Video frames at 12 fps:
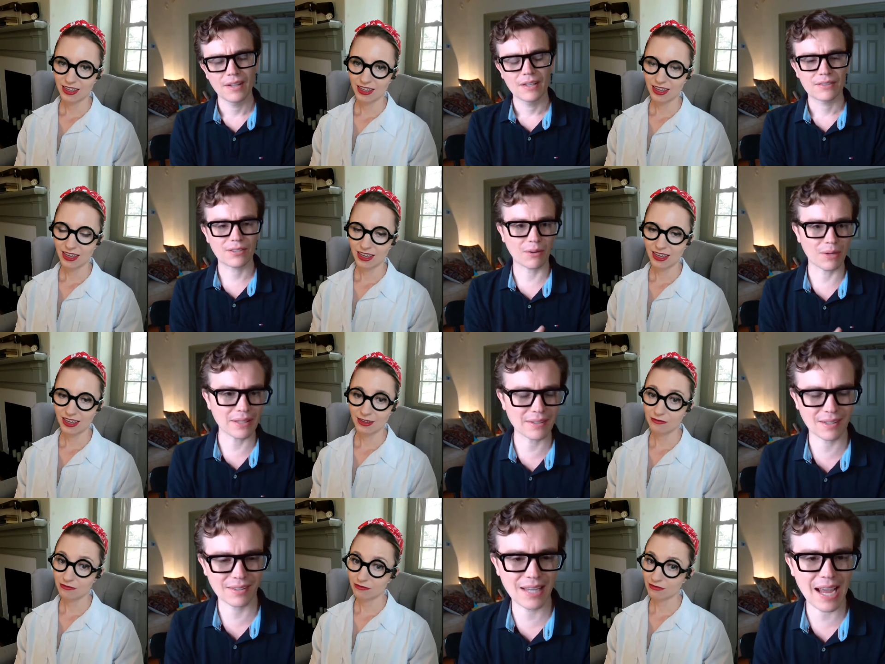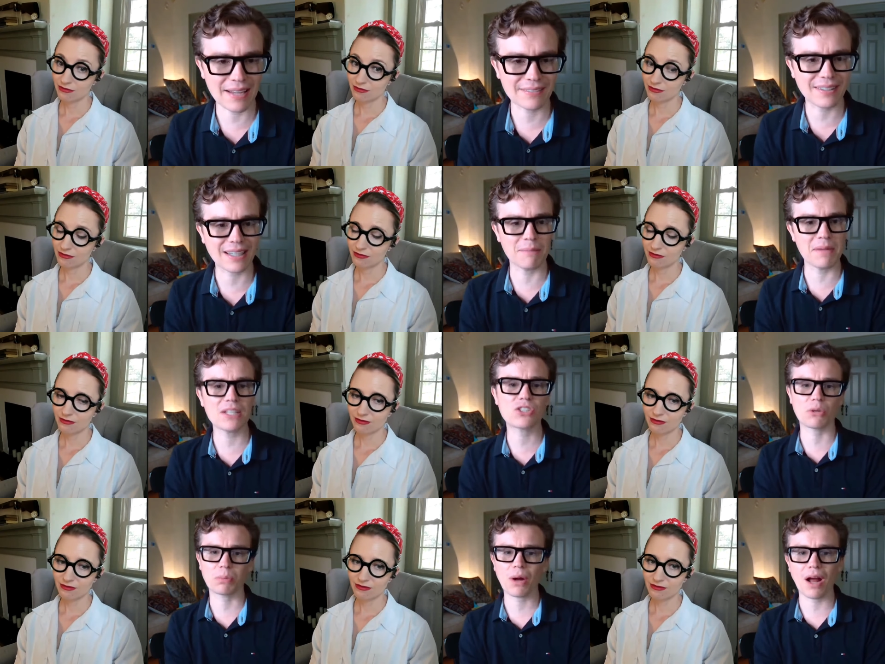Speaker 1: So yeah, it's like a
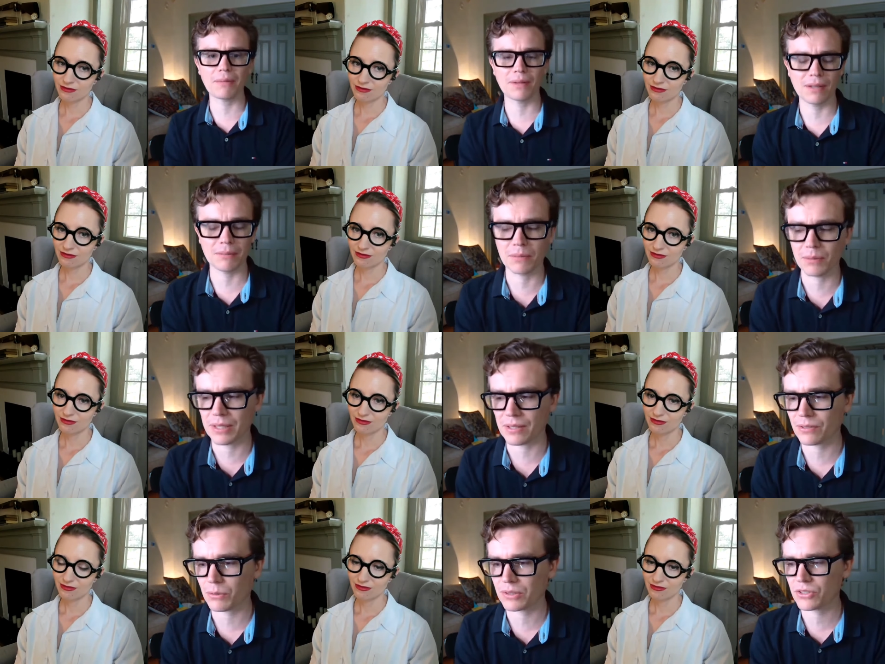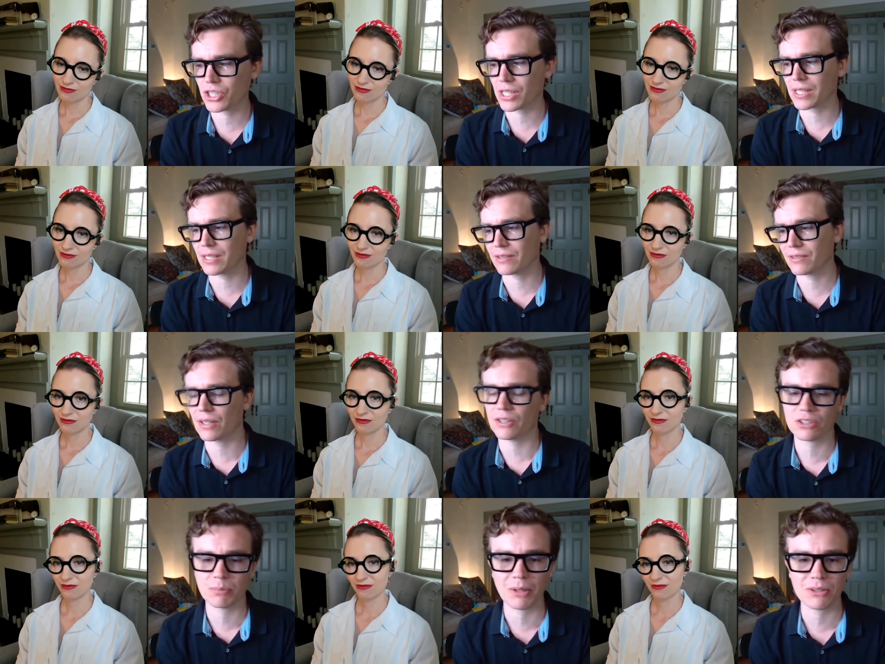major problem with chickens that are
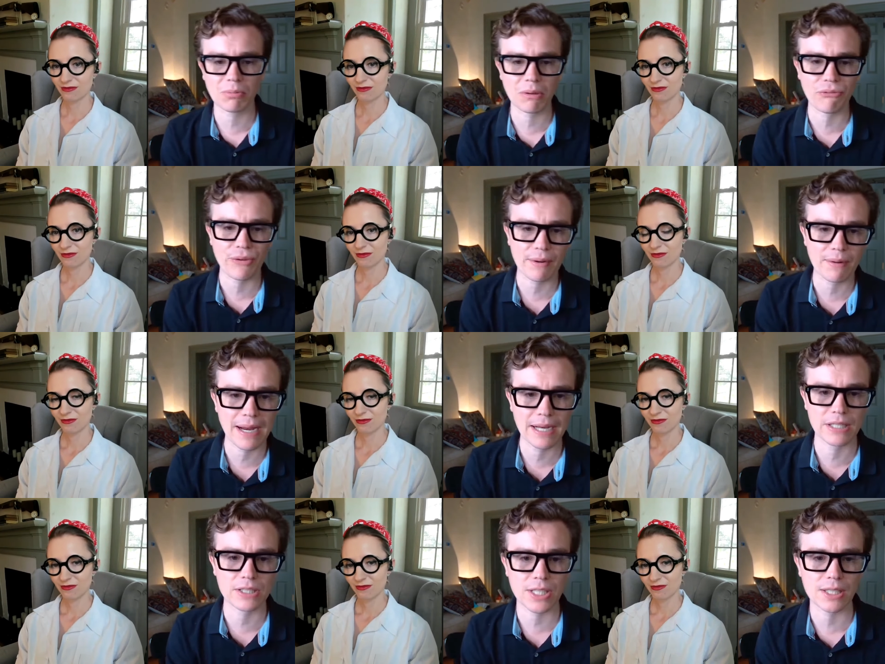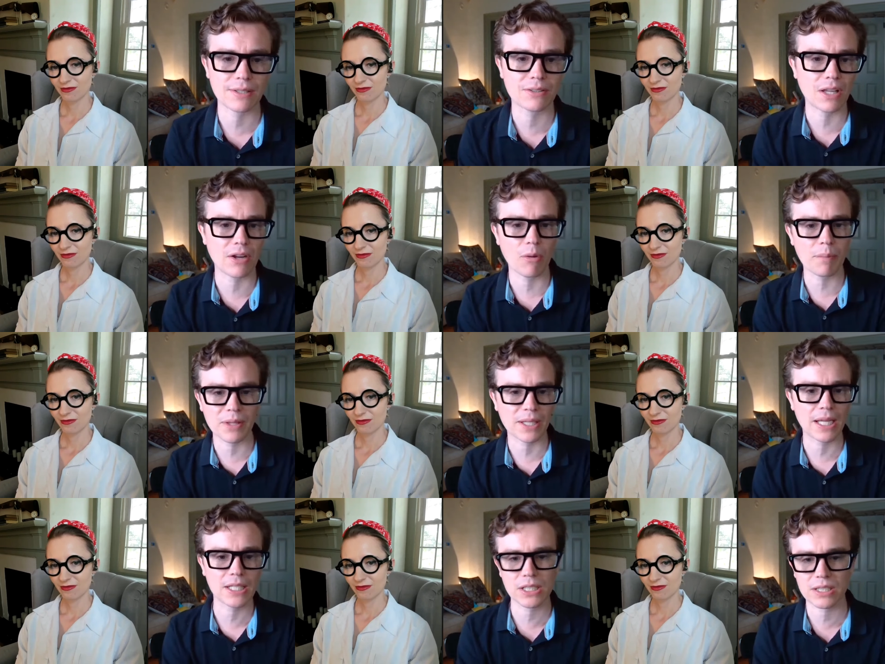supposed to be free range is that they open the
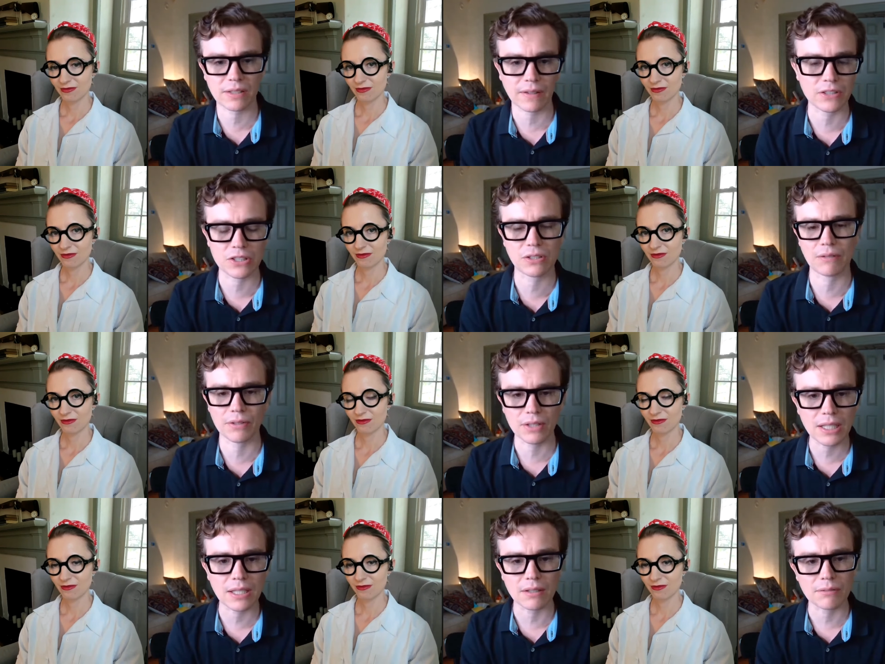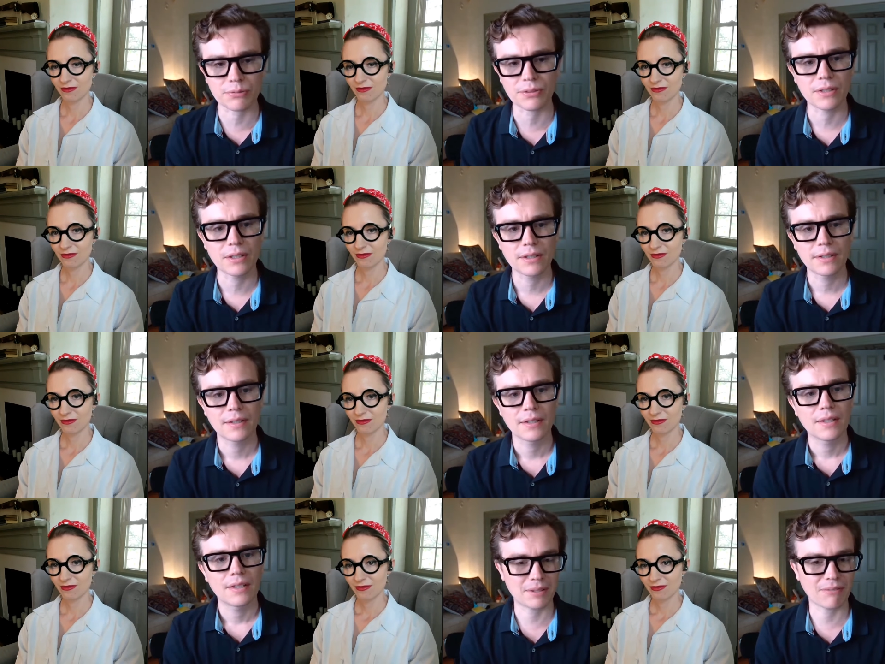cages and they just never leave.
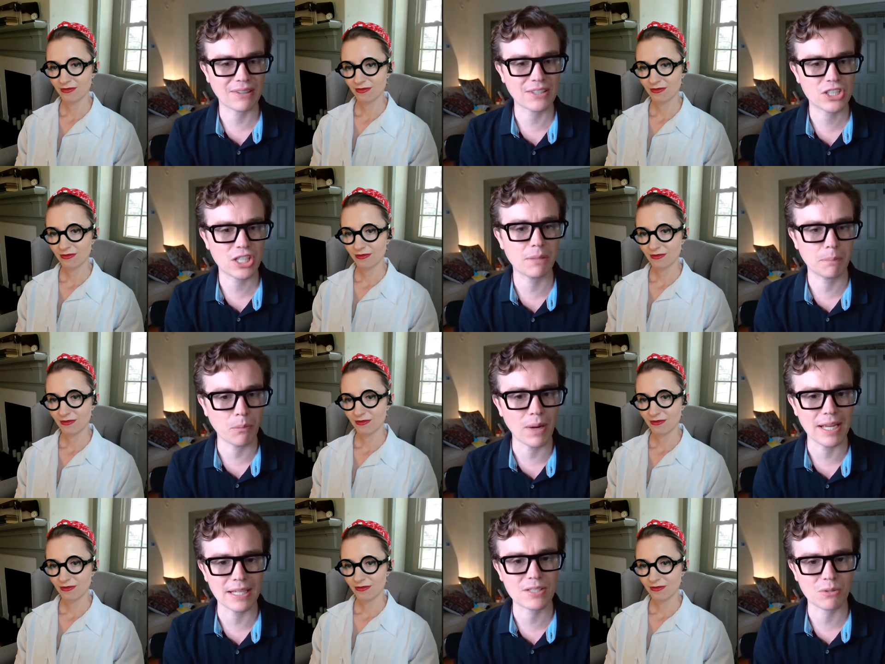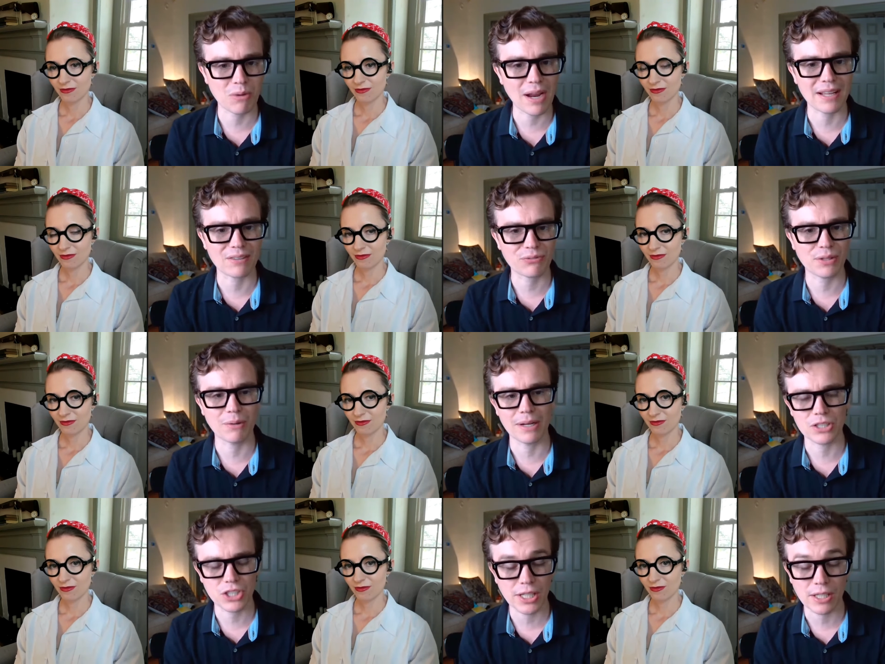It's a very cheap way to raise
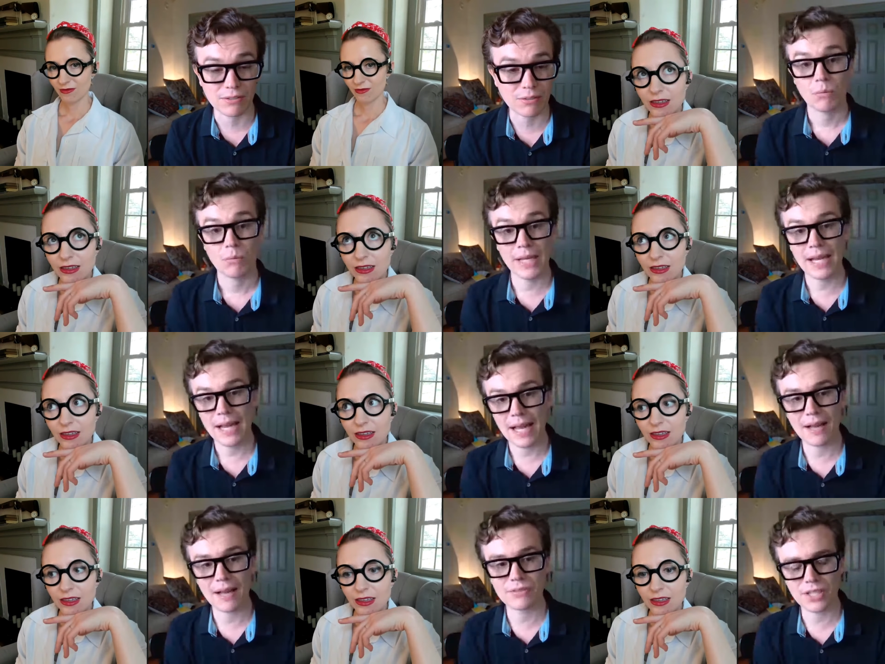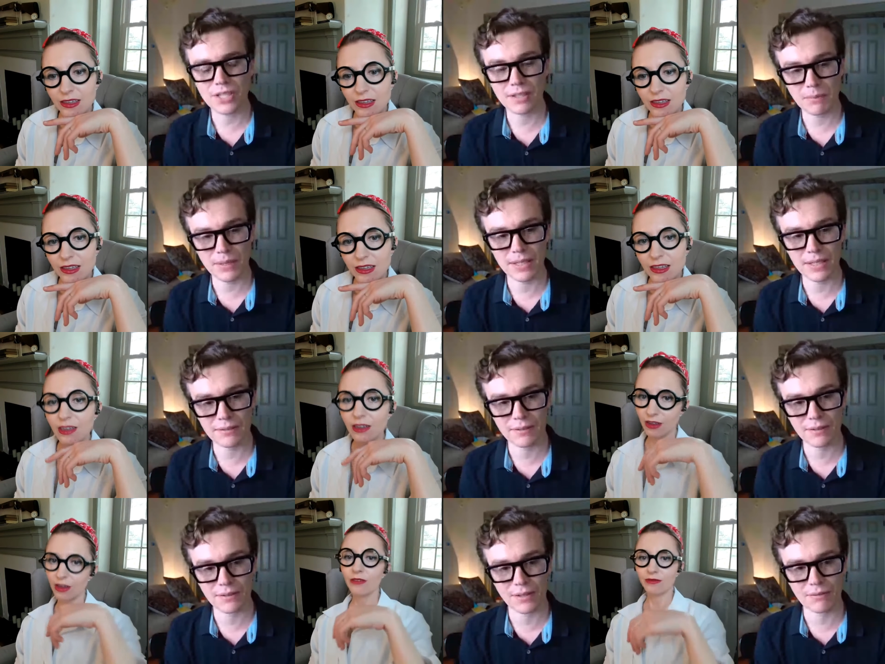free-range chickens. We have chicken
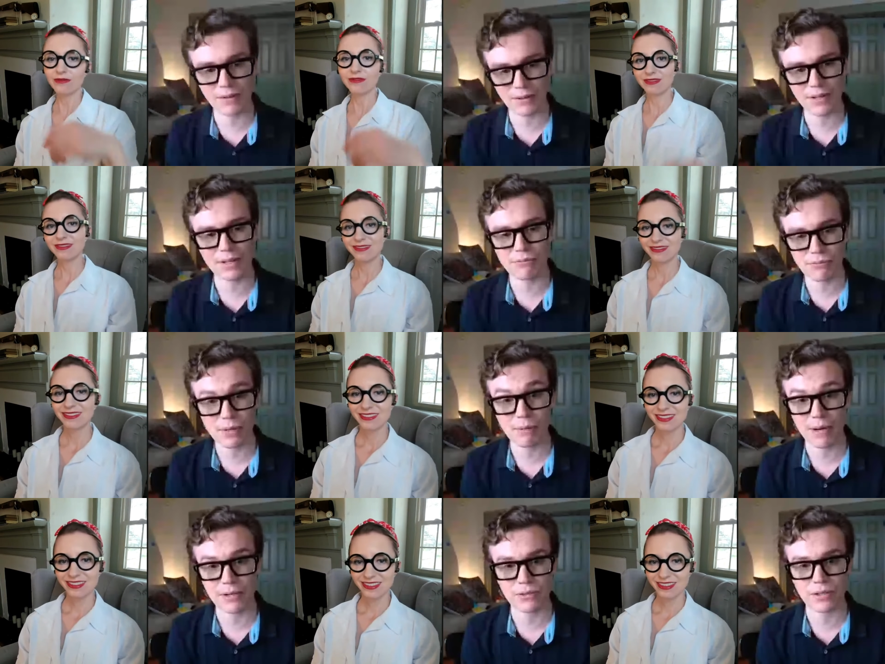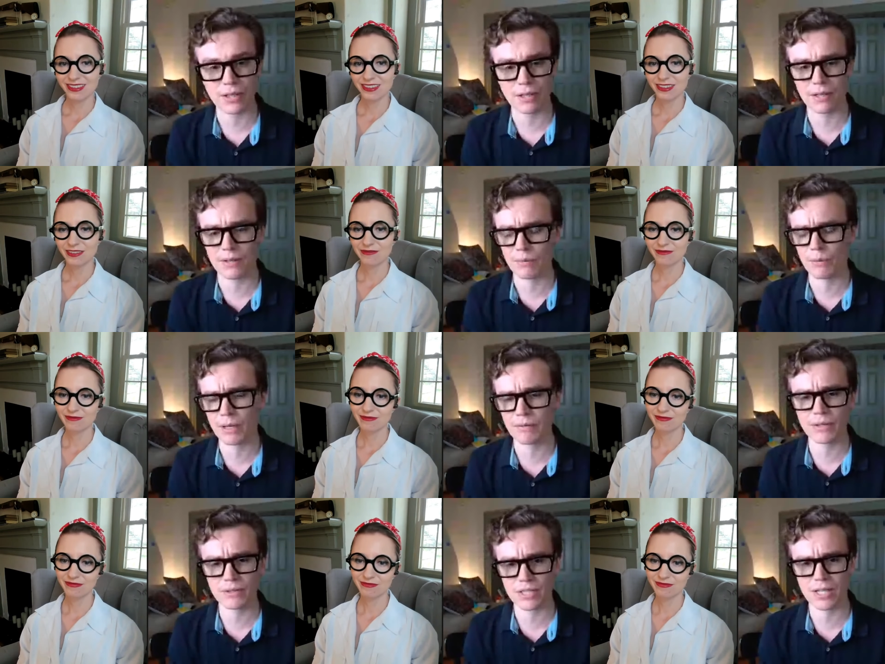breeds that are very free-rangey, and then we
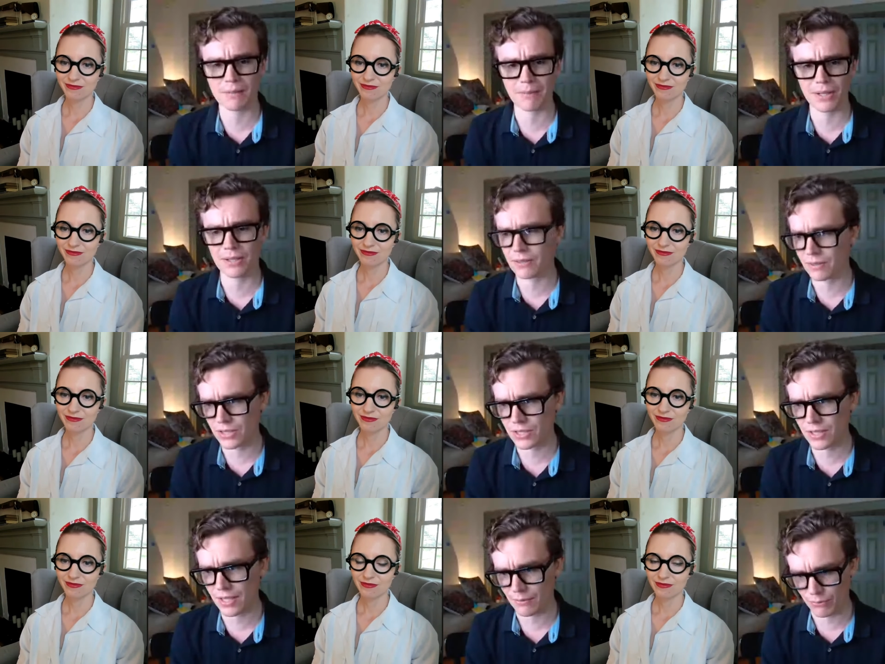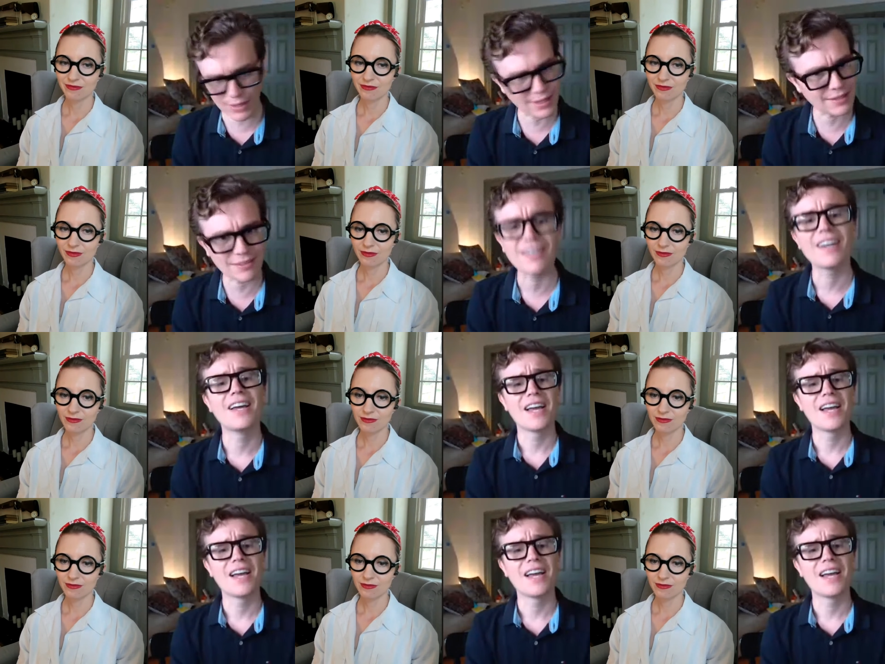have other chicken breeds that are just kind of witless.